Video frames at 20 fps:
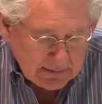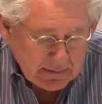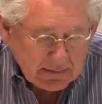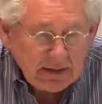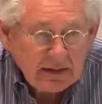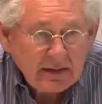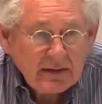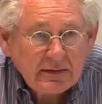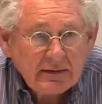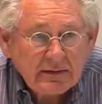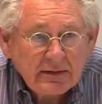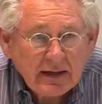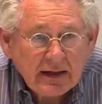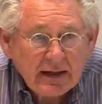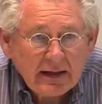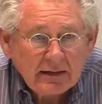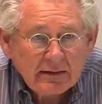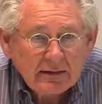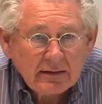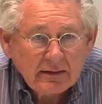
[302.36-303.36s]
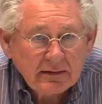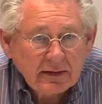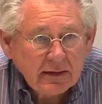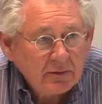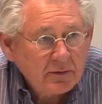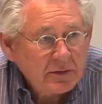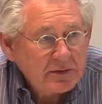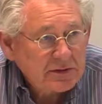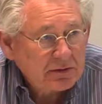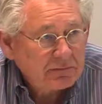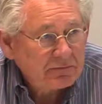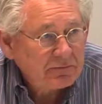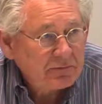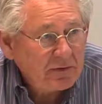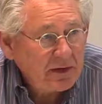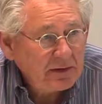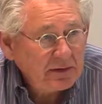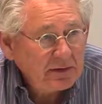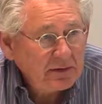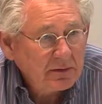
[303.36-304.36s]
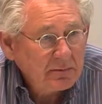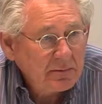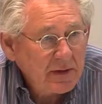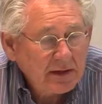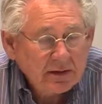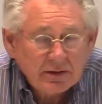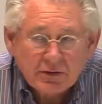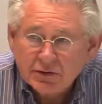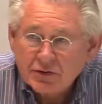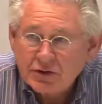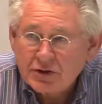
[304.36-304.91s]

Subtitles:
think that there was a fundamental